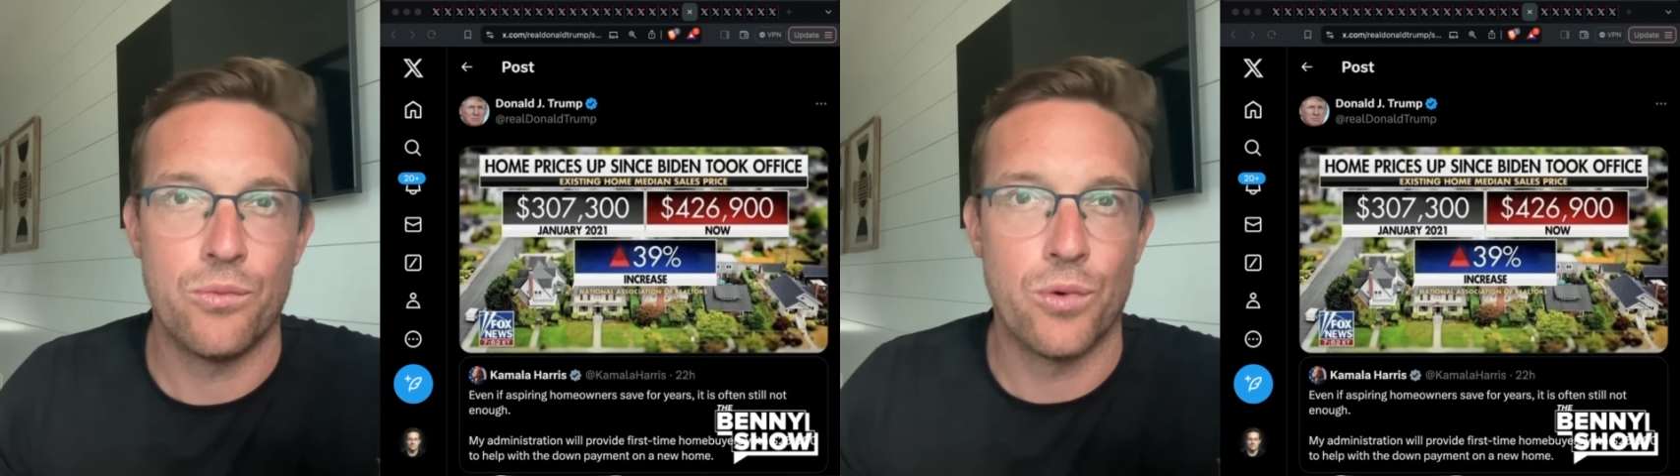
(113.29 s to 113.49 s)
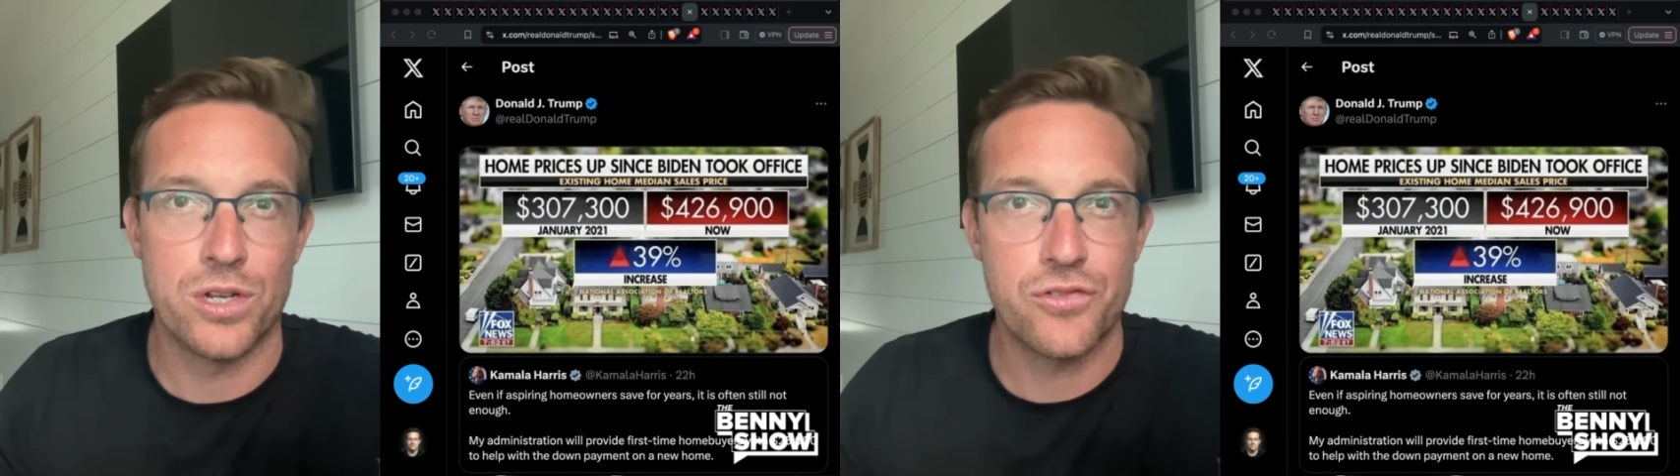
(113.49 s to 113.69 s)

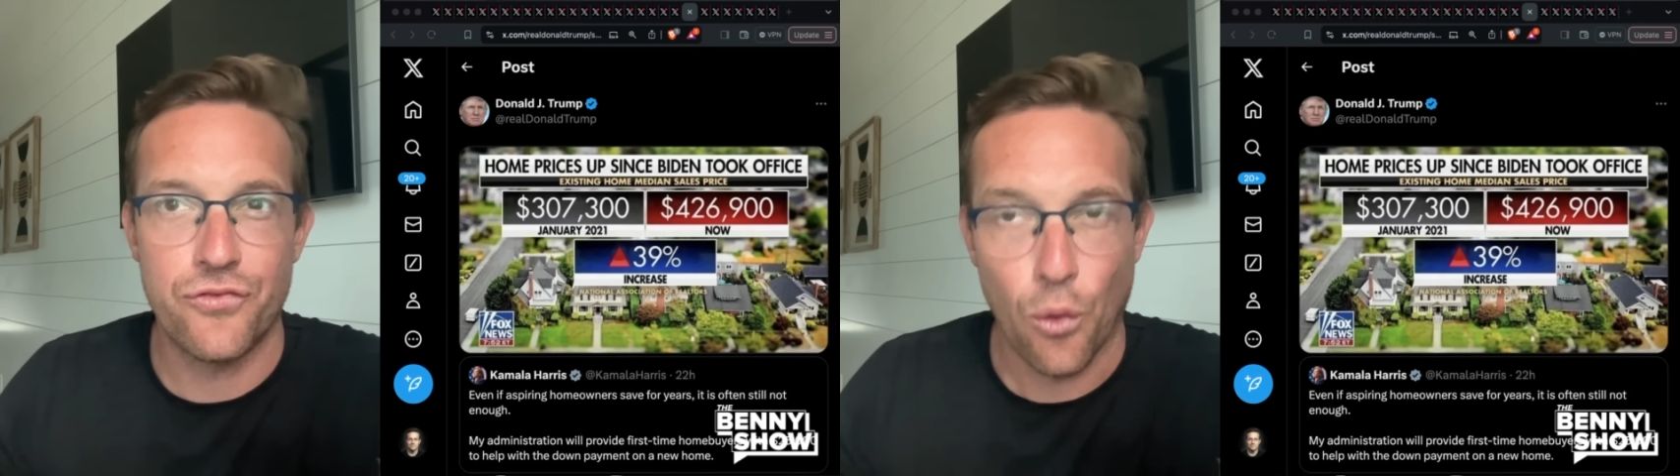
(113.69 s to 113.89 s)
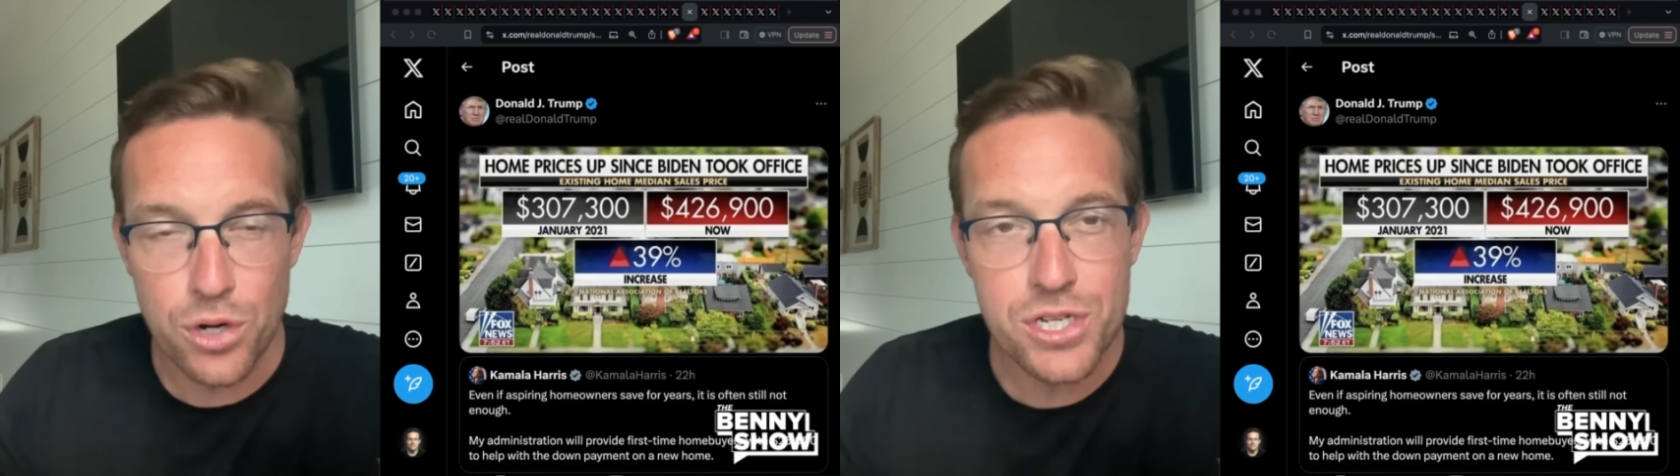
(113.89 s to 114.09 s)
was
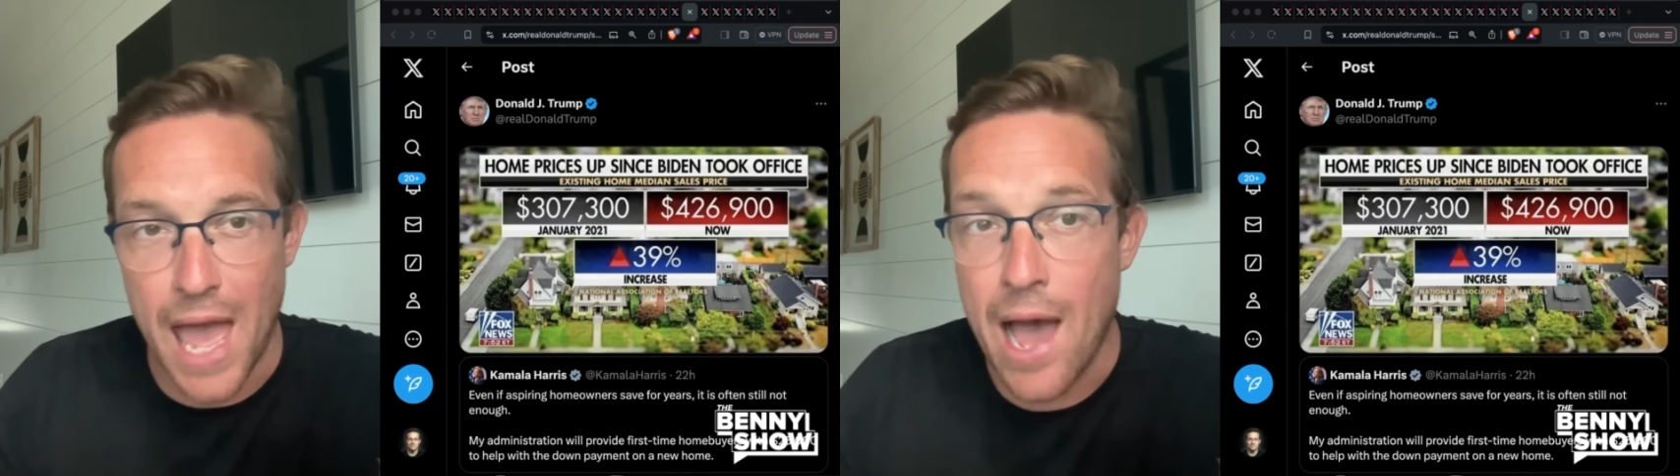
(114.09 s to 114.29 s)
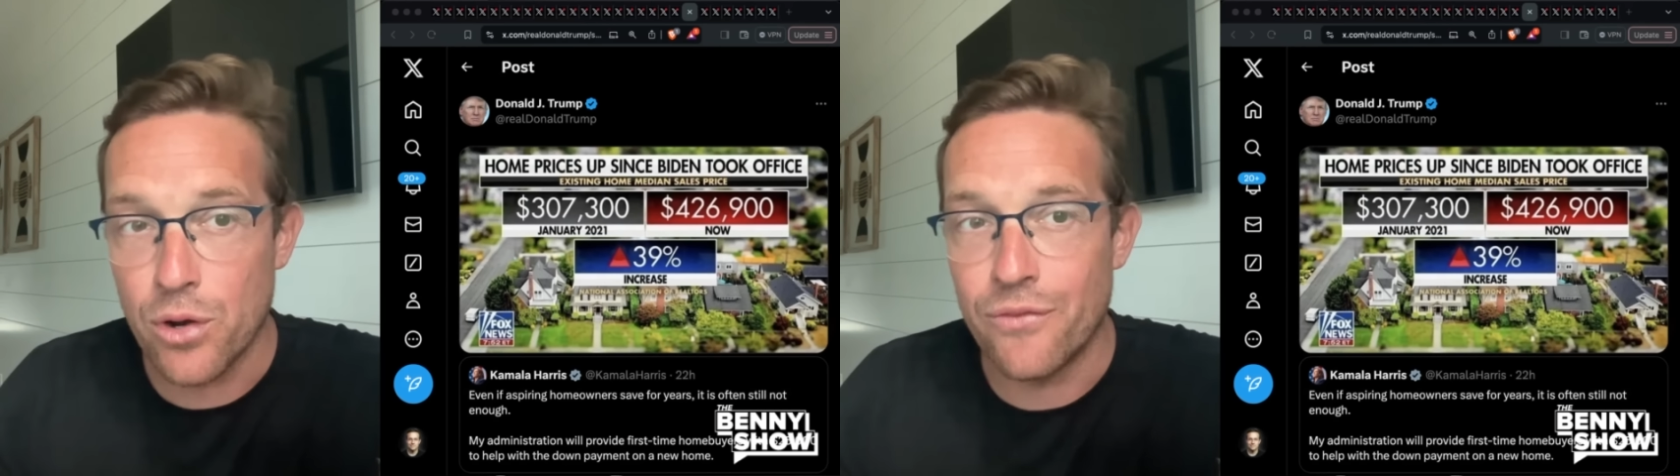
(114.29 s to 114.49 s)
forced
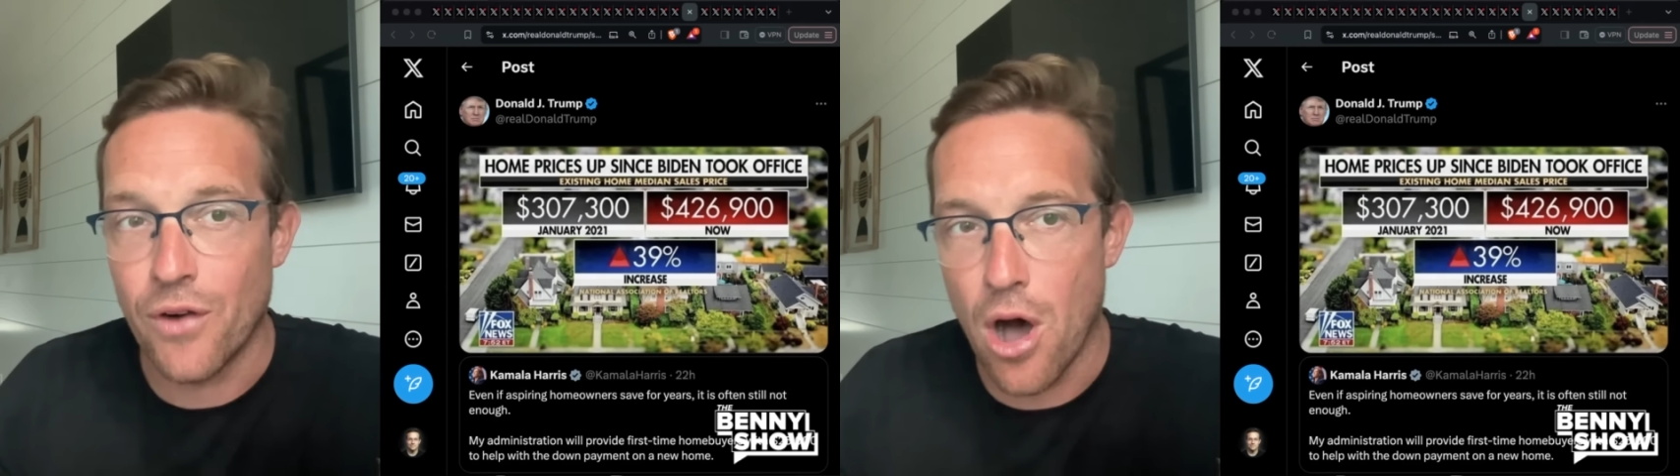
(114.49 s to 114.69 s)
out of